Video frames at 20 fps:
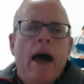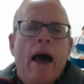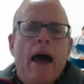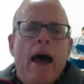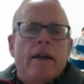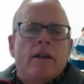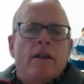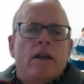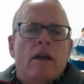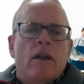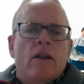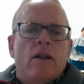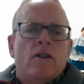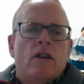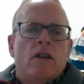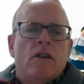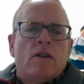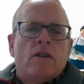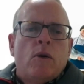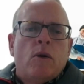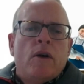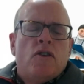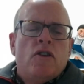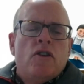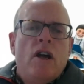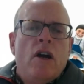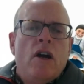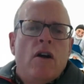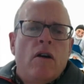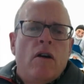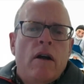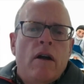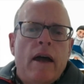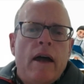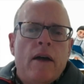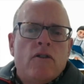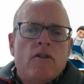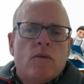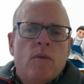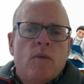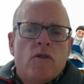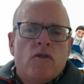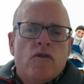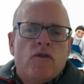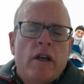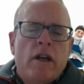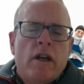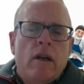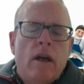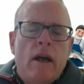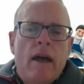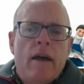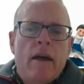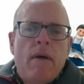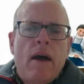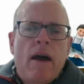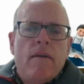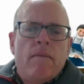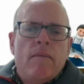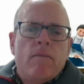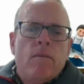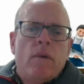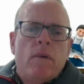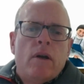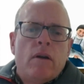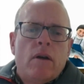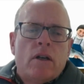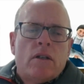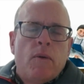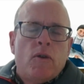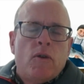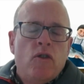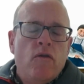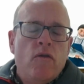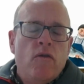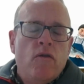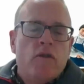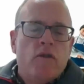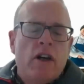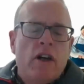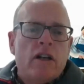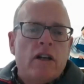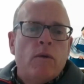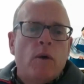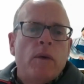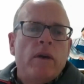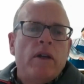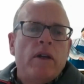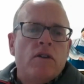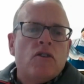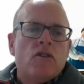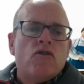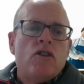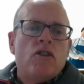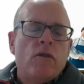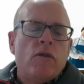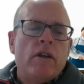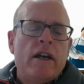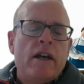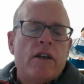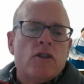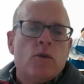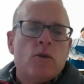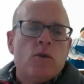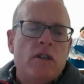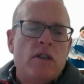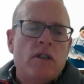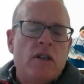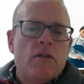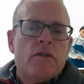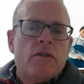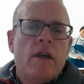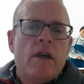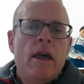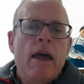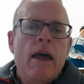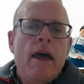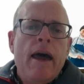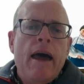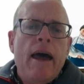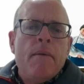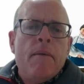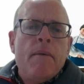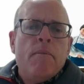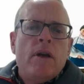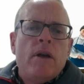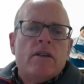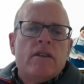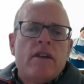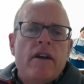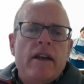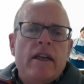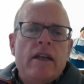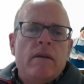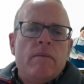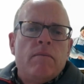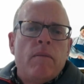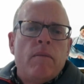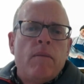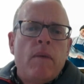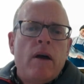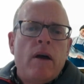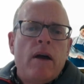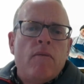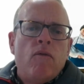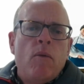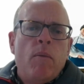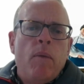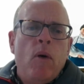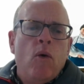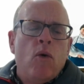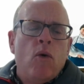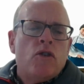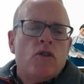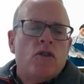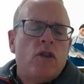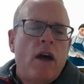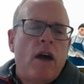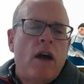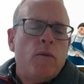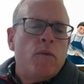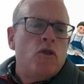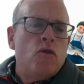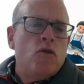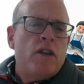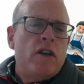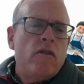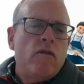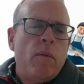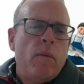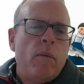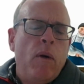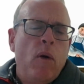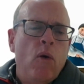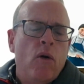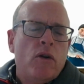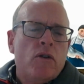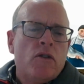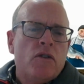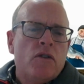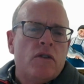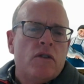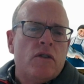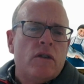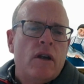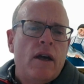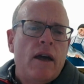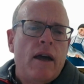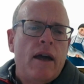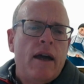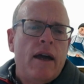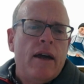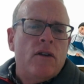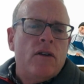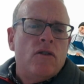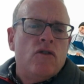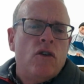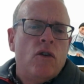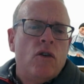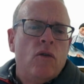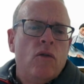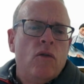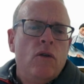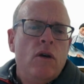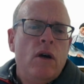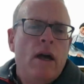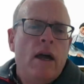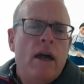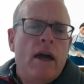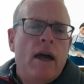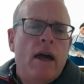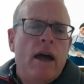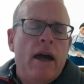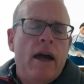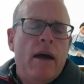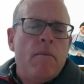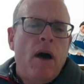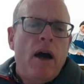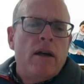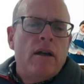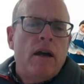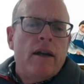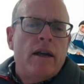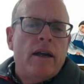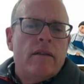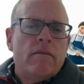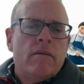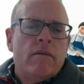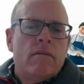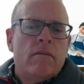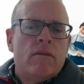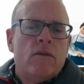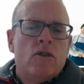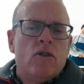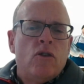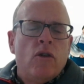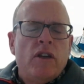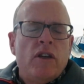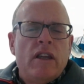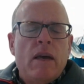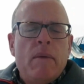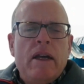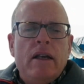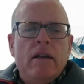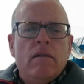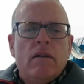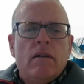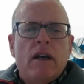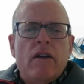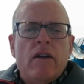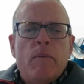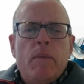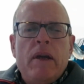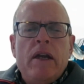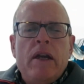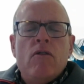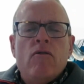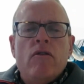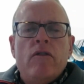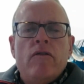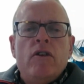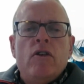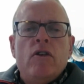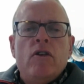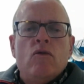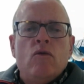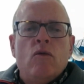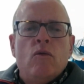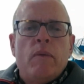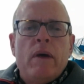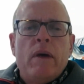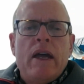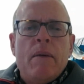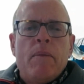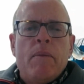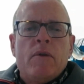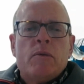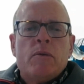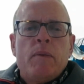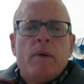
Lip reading: And there's a question here, just wondering, I suppose you've done a lot of work with industry down the last 20 years. Is there any report, have you produced any reports, Joe? I don't think they mean kind of peer review papers,